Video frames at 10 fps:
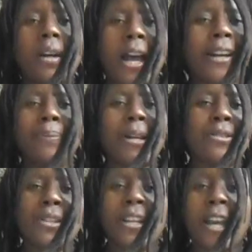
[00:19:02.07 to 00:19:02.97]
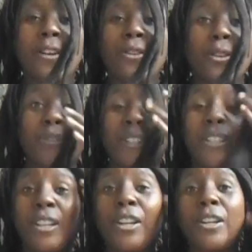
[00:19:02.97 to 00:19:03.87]
I'm not saying I don't know if he
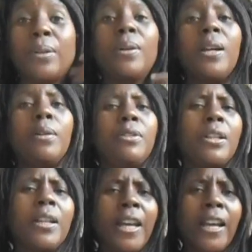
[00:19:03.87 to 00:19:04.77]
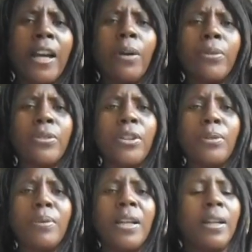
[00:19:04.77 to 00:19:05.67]
did. Did he hang out with
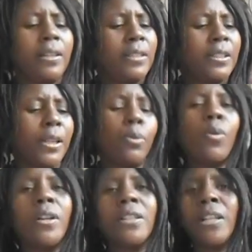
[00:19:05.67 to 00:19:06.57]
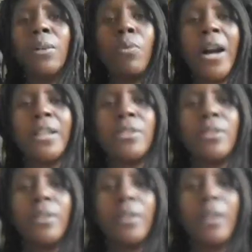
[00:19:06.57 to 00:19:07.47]
them? Did they? Did he watch
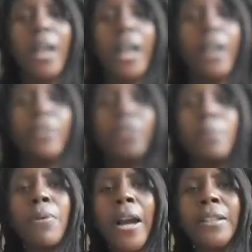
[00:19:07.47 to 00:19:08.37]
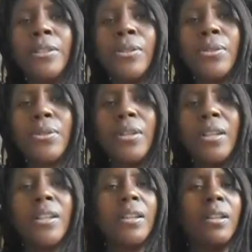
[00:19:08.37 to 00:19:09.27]
how they practiced
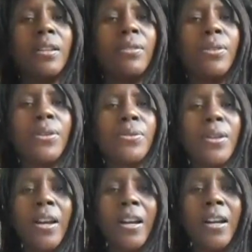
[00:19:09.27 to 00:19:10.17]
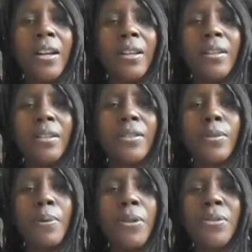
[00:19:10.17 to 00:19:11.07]
this uh,
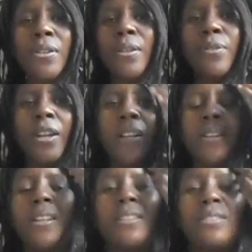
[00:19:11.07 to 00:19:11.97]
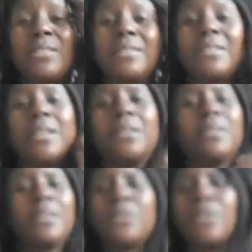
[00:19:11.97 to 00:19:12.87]
supposed event? Does,
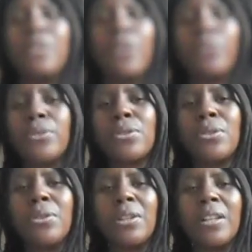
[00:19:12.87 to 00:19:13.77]
does he know for sure?